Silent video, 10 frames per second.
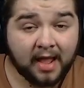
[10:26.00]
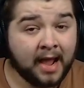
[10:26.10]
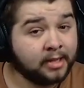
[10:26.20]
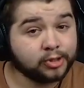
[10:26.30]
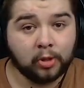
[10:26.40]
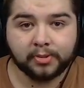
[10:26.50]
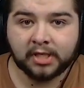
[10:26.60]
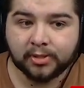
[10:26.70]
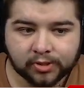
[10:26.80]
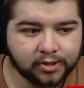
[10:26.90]
And that sort of
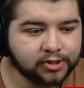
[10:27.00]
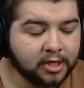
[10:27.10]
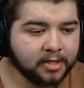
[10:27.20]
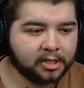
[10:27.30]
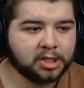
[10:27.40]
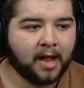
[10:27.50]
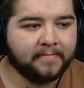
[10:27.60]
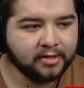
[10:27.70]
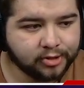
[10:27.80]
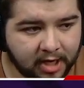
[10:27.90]
gives us the
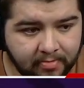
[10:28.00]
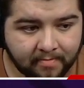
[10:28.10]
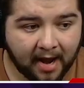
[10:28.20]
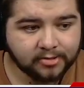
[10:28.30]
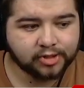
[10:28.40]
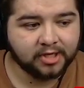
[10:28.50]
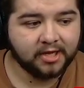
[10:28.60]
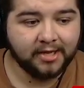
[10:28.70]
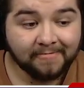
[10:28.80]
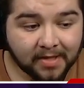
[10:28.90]
Champions League. But Man
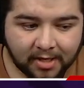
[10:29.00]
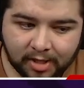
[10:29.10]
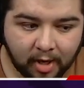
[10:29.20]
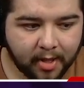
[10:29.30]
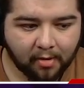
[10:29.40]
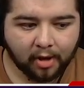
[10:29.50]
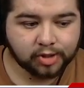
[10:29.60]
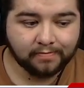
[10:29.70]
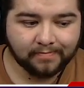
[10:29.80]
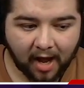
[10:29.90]
City, you know, there are
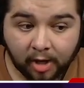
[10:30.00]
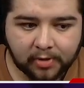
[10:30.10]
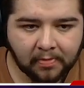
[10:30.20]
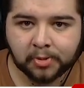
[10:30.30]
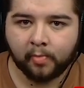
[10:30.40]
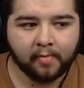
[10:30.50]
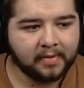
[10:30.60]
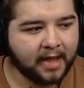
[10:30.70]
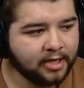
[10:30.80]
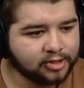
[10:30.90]
some underperforming
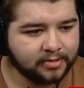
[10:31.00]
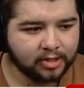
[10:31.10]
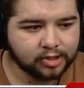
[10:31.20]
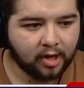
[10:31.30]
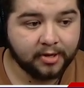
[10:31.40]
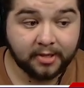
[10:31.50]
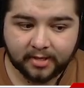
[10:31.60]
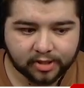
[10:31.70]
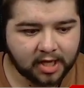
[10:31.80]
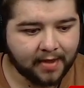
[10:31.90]
players in this side, in
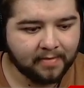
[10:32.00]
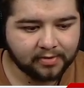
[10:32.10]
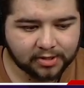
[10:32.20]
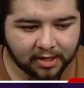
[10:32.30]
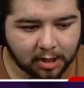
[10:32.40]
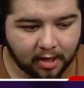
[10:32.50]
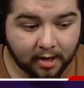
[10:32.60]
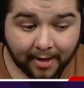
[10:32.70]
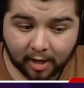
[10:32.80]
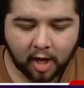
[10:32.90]
this game in particular.
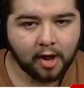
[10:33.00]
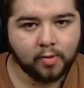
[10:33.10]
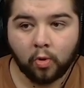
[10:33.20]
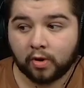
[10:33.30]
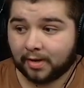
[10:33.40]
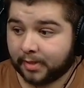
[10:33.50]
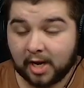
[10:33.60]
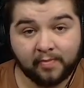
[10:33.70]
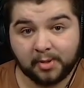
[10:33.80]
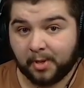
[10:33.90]
Kyle Walker having a
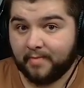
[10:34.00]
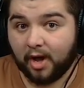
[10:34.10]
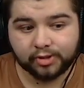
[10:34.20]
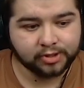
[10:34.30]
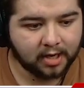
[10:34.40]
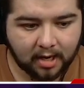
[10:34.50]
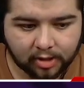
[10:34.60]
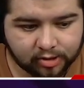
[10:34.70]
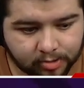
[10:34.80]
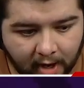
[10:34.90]
little bit of a
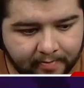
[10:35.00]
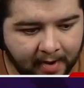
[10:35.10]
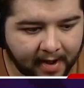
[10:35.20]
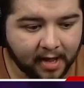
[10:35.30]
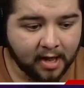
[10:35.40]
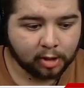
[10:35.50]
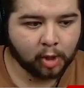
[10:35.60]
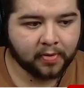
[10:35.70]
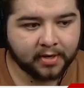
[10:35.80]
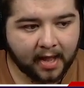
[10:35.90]
masterclass at right back,
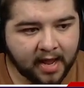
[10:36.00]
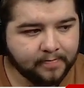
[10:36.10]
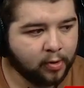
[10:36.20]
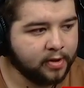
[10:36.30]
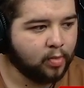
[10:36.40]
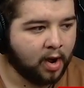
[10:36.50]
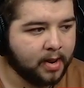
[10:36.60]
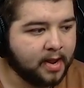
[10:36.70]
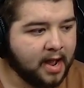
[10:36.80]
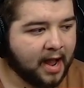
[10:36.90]
dropping an
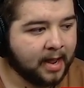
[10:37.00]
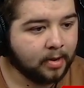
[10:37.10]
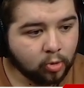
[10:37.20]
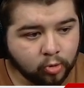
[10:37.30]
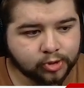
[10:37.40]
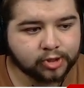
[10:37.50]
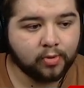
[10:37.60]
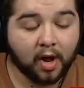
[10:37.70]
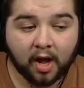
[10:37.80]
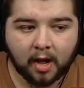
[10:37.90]
8.1, and also
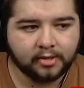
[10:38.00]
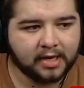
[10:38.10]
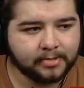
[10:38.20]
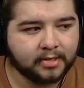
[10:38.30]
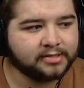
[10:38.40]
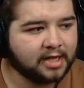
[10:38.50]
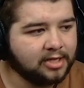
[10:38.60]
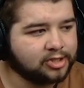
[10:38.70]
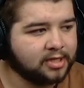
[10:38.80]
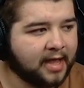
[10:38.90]
Haaland having a
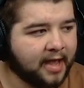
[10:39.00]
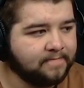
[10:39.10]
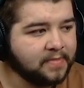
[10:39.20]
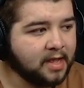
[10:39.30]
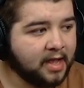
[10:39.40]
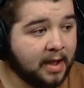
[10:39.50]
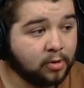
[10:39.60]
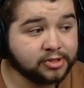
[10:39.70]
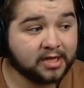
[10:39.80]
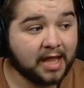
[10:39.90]
decent game. It
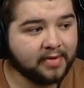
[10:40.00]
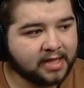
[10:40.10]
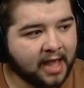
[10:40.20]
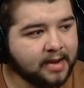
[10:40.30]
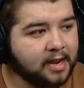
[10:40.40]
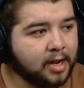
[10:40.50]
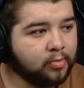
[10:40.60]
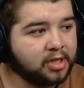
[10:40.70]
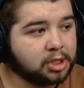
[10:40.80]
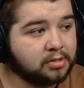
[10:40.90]
was a game again,
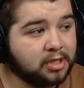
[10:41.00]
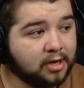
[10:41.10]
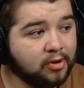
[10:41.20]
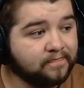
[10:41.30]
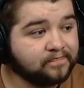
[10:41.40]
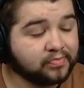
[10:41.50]
which, you know,